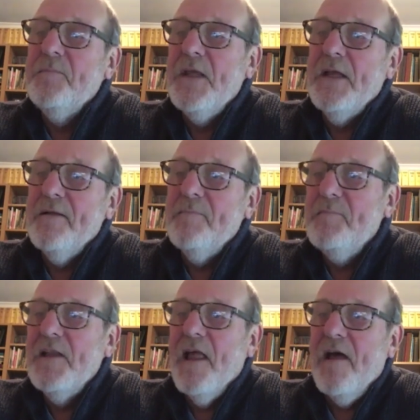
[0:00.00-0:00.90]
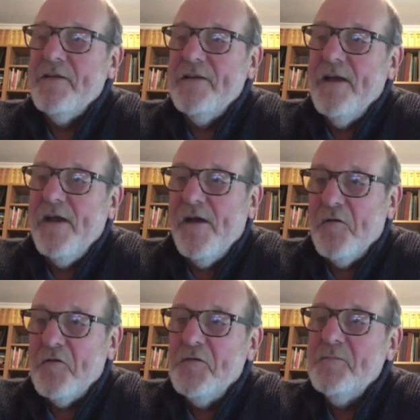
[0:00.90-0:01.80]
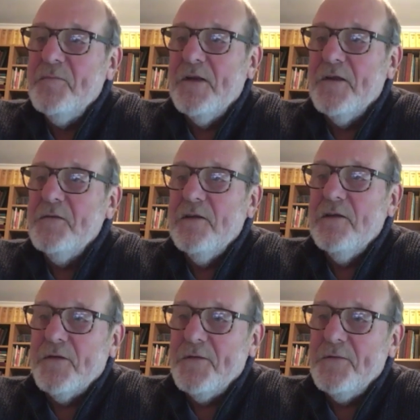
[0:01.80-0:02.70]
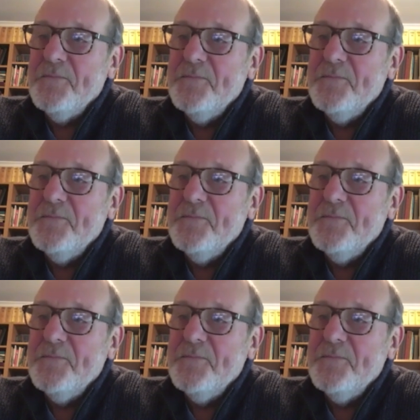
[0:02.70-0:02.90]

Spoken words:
being la-di-dar or, you know, difficult.